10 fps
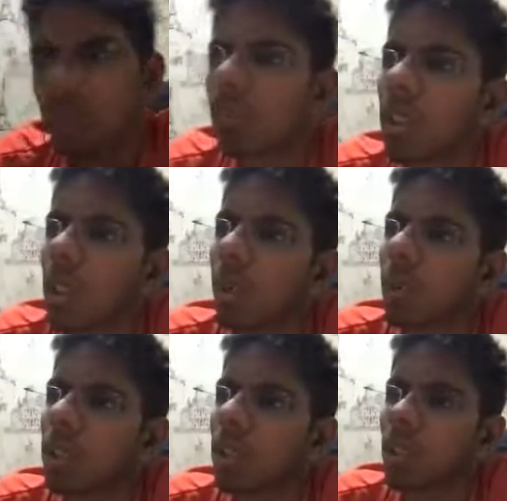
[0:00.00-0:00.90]

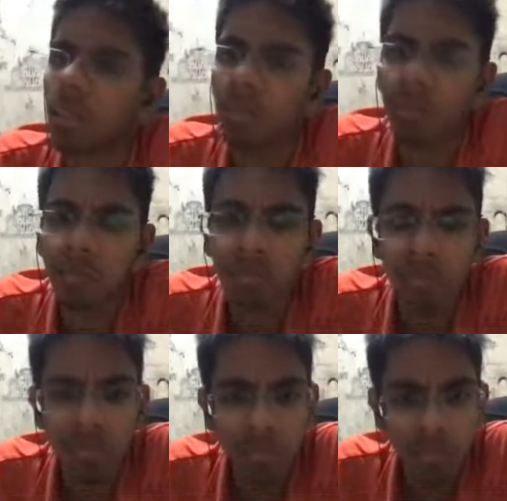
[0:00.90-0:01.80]
Interesting.
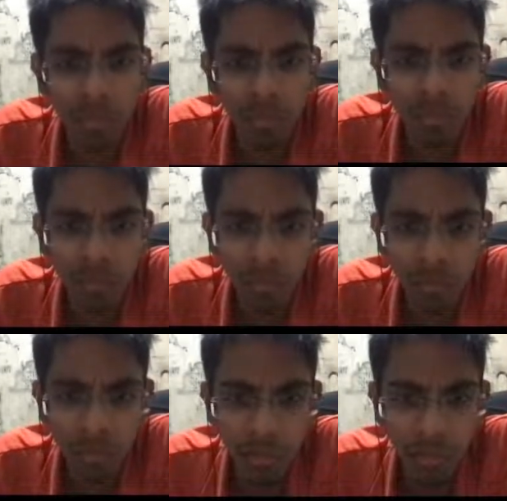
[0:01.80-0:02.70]

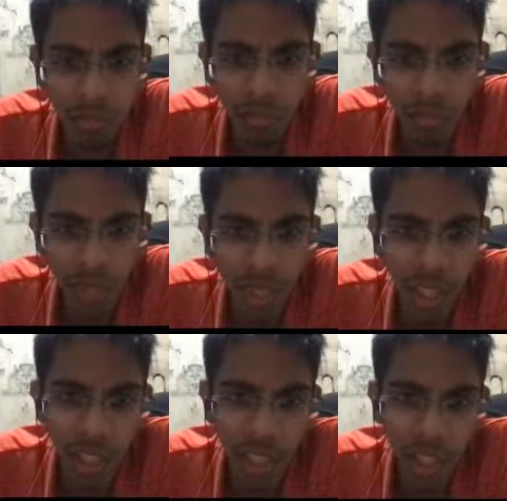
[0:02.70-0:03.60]
Can I
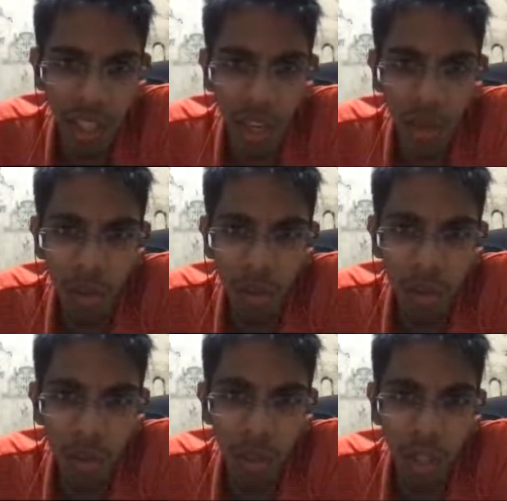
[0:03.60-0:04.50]
take now
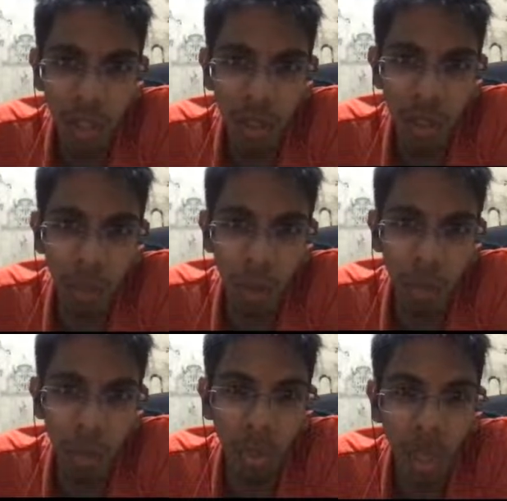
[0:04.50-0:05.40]
and go
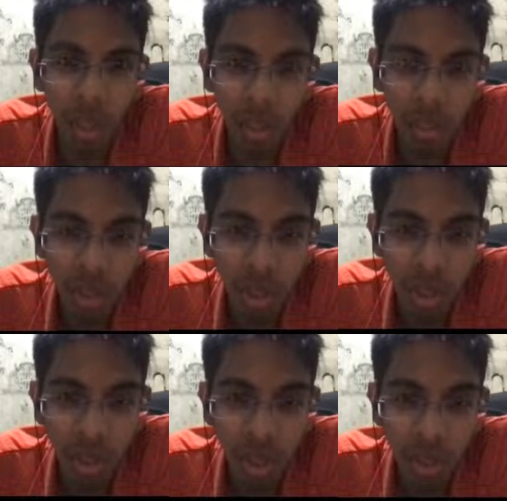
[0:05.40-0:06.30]
b1?
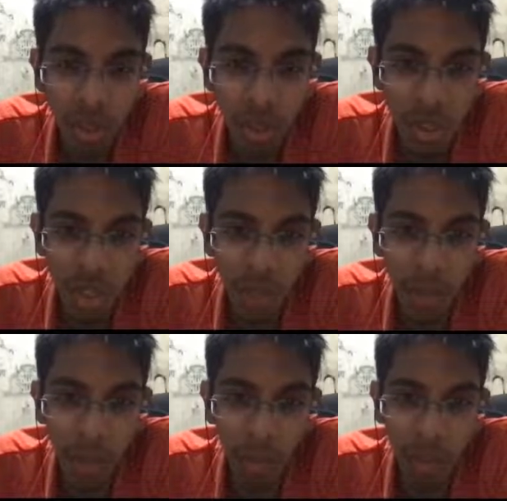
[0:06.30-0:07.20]
What is happening?
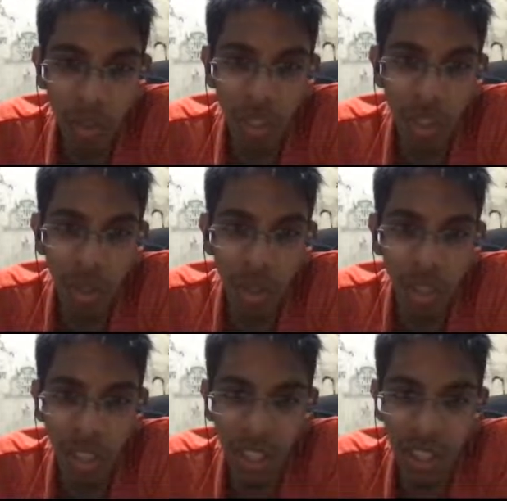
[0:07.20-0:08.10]
Or this queen
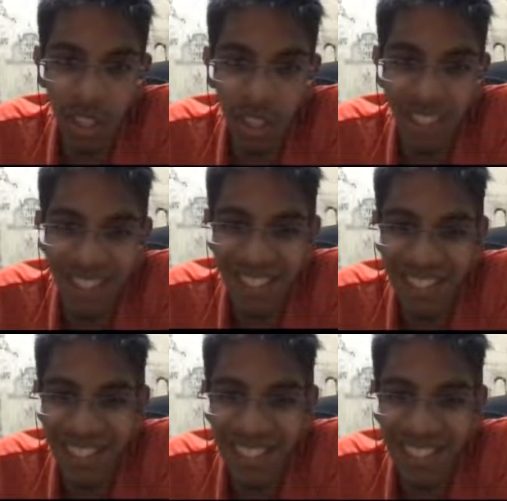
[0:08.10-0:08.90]
takes here in the end.